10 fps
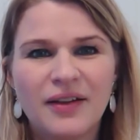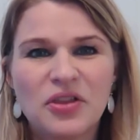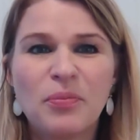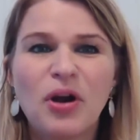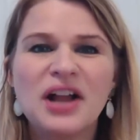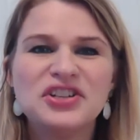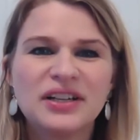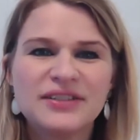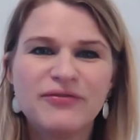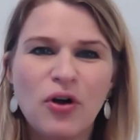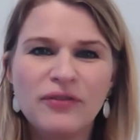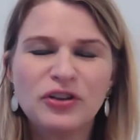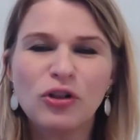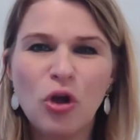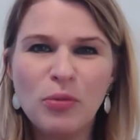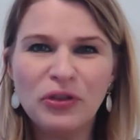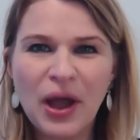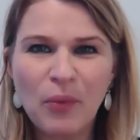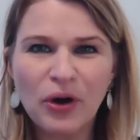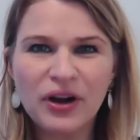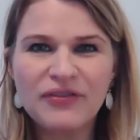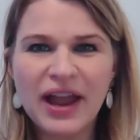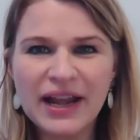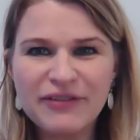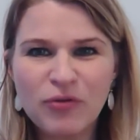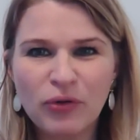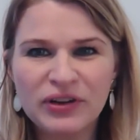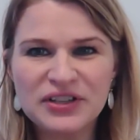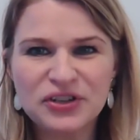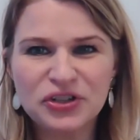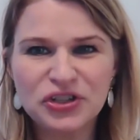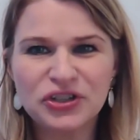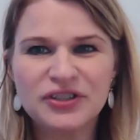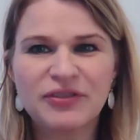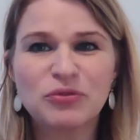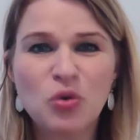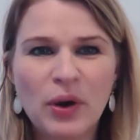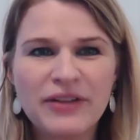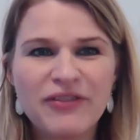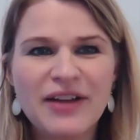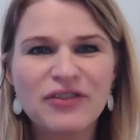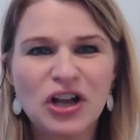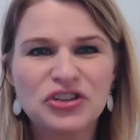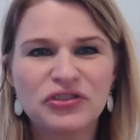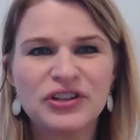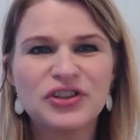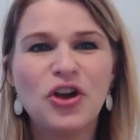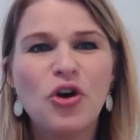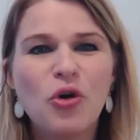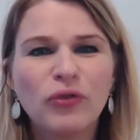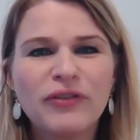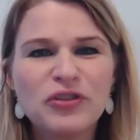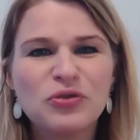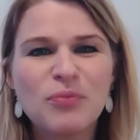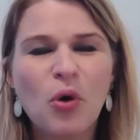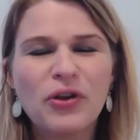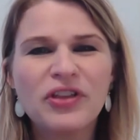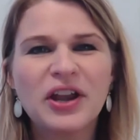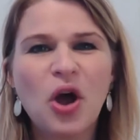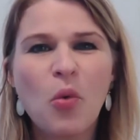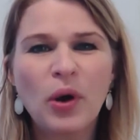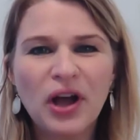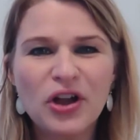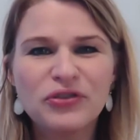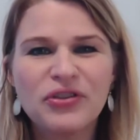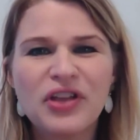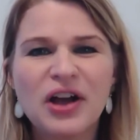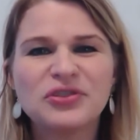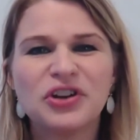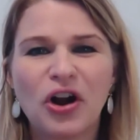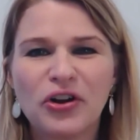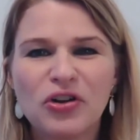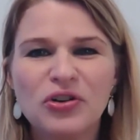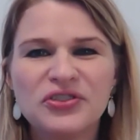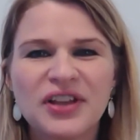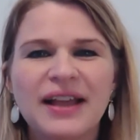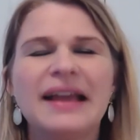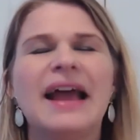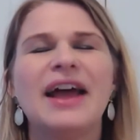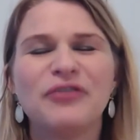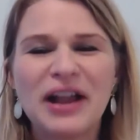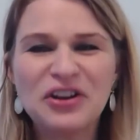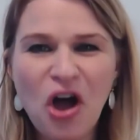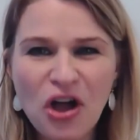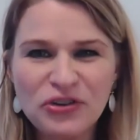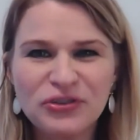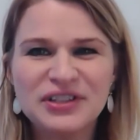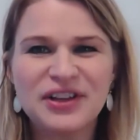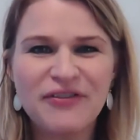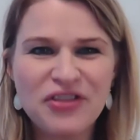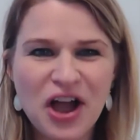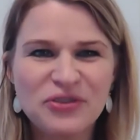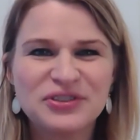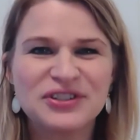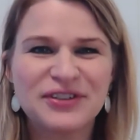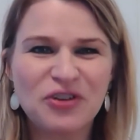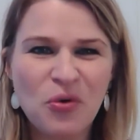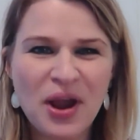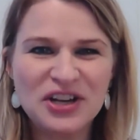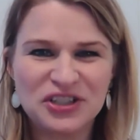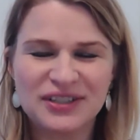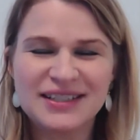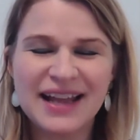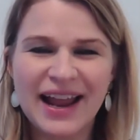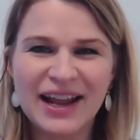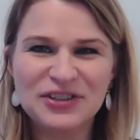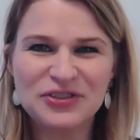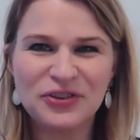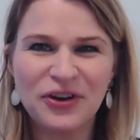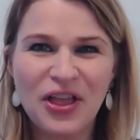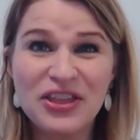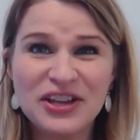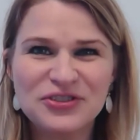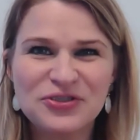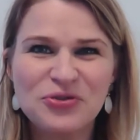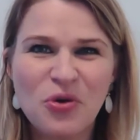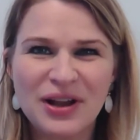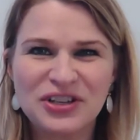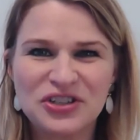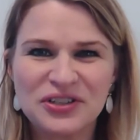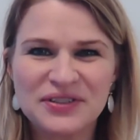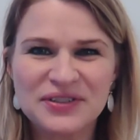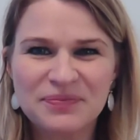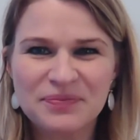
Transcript: The project involved a global network of 84 researchers from 25 countries who reviewed more than 100,000 articles and ran hundreds of thousands of equations to answer these 2 questions.